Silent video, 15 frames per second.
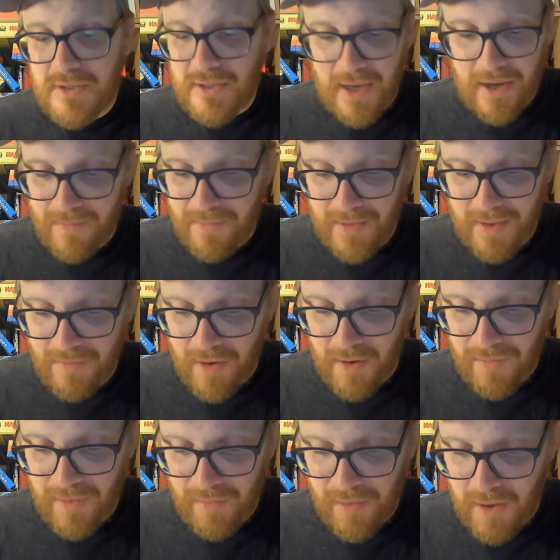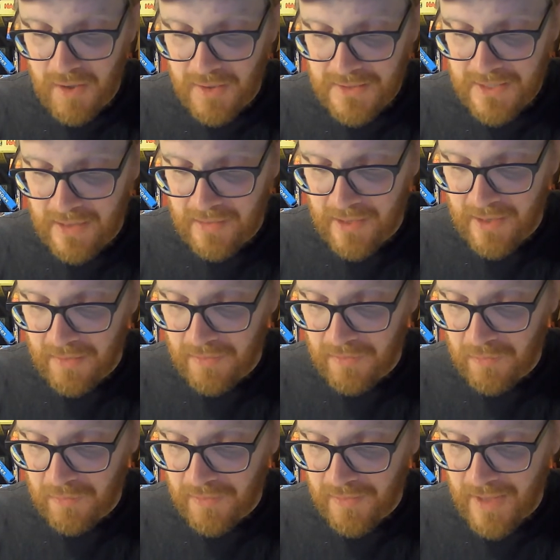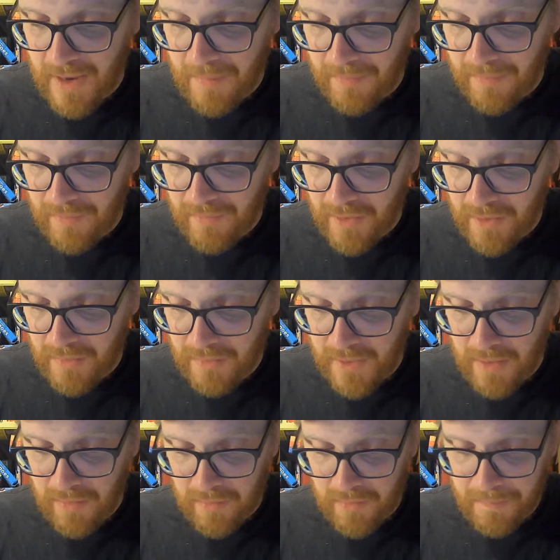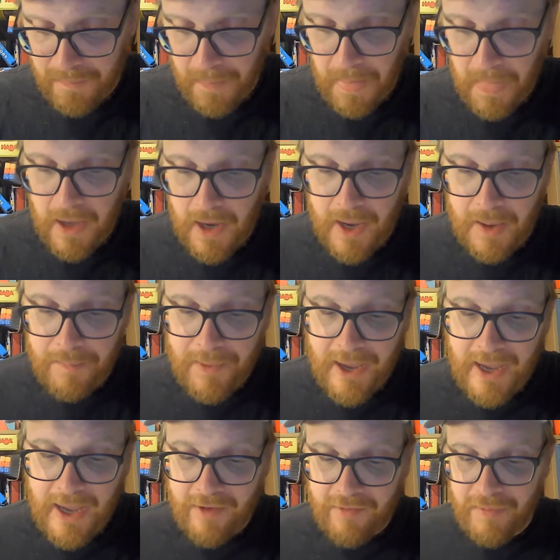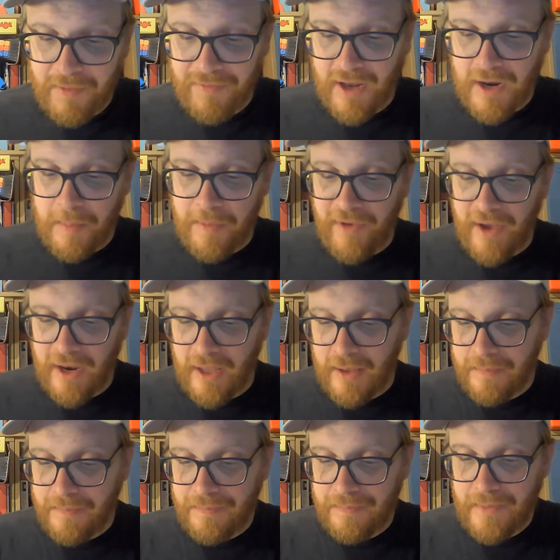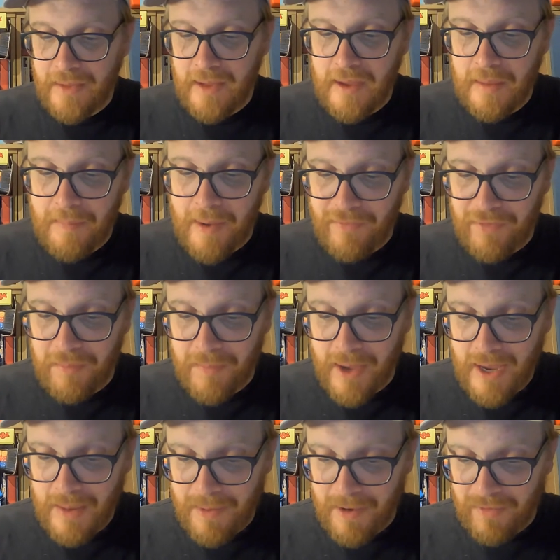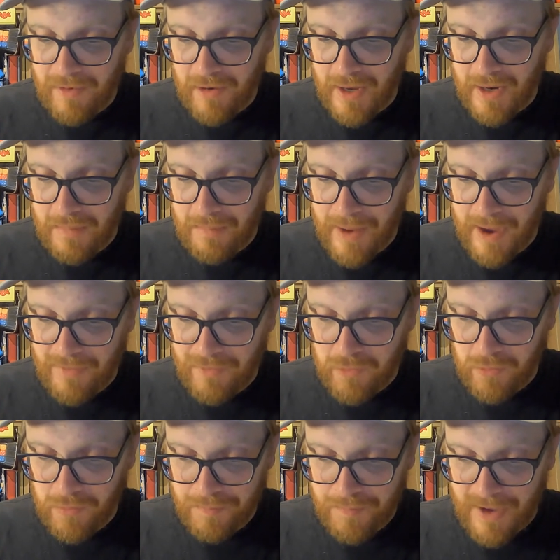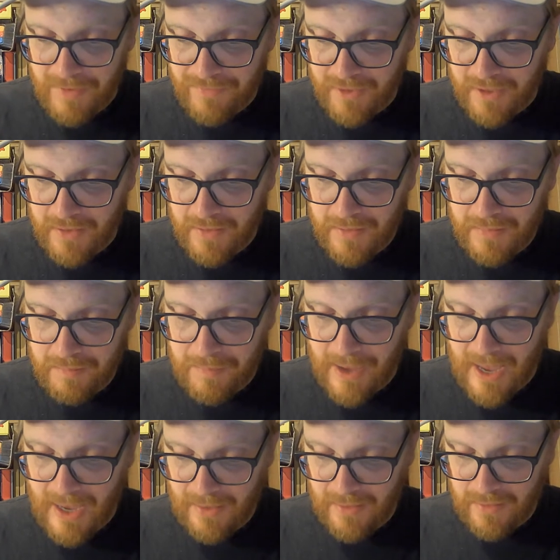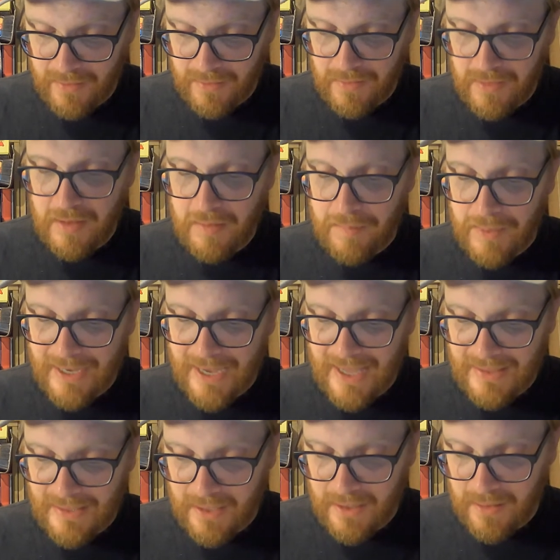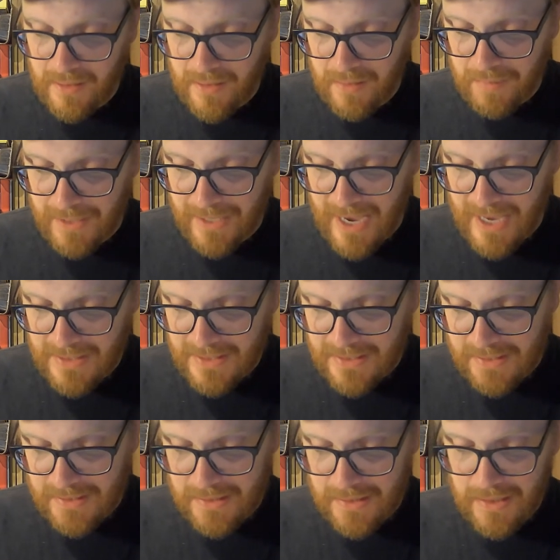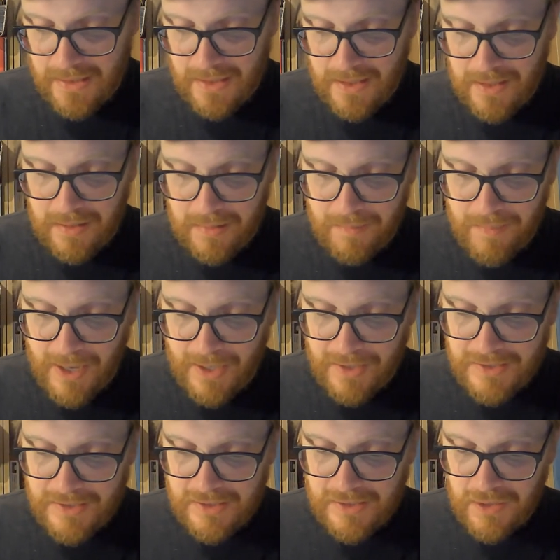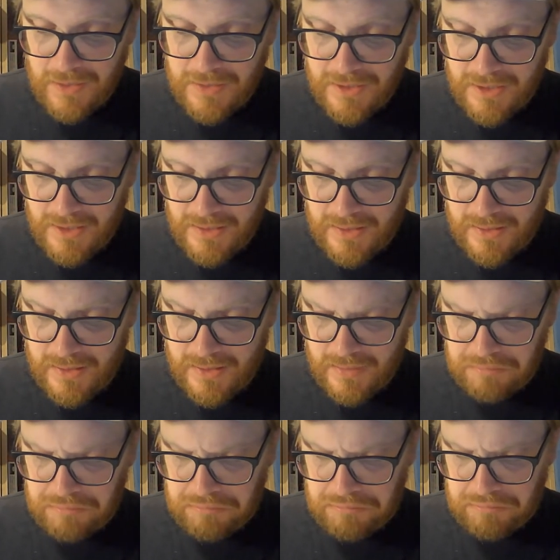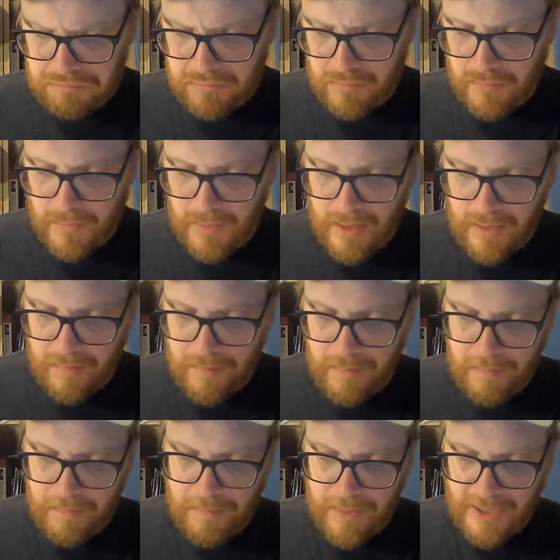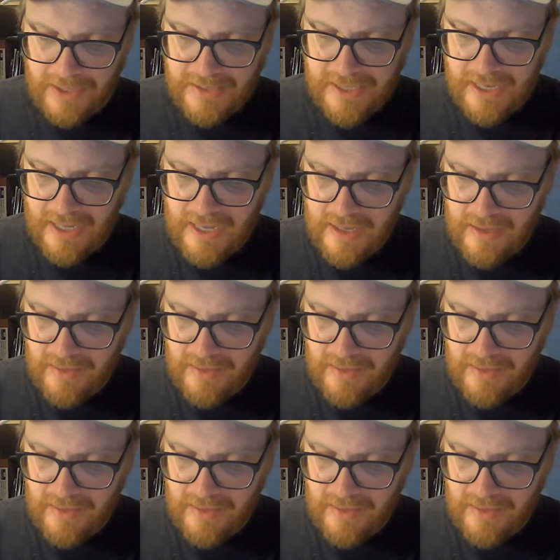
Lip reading: I've never heard it said out loud. It's always a name I've seen written down. BAF, Bafana. Baffin Bay, Baffin Island, Baffle, Bafta, Bag, Baganda, Bagas, Bagasosis, Bagatelli,